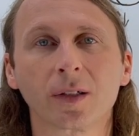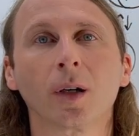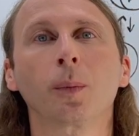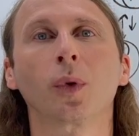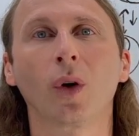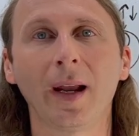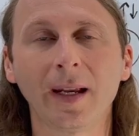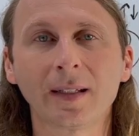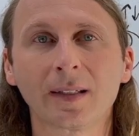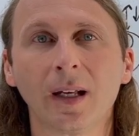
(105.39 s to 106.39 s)
their
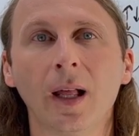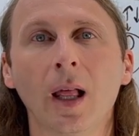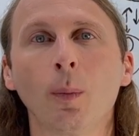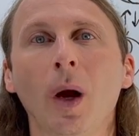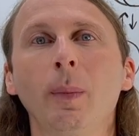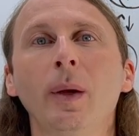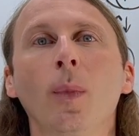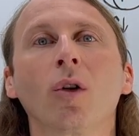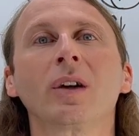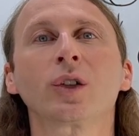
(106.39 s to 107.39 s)
breaks might be
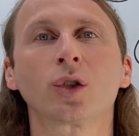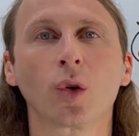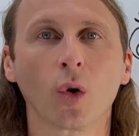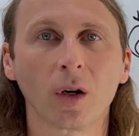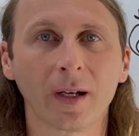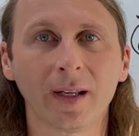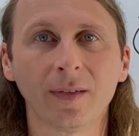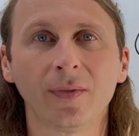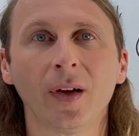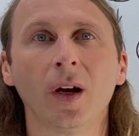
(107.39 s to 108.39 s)
more restorative.